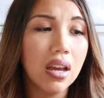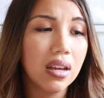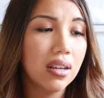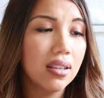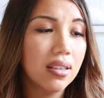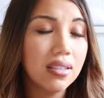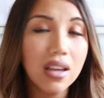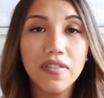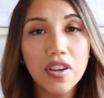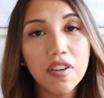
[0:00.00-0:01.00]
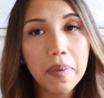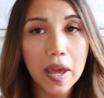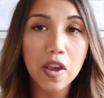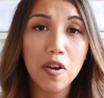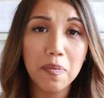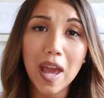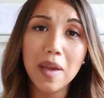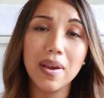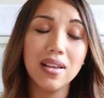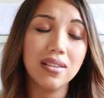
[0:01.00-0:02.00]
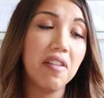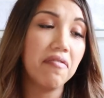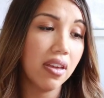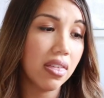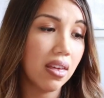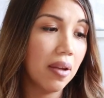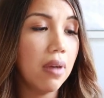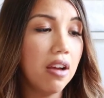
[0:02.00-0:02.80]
Like, the safety of ba your baby is everything.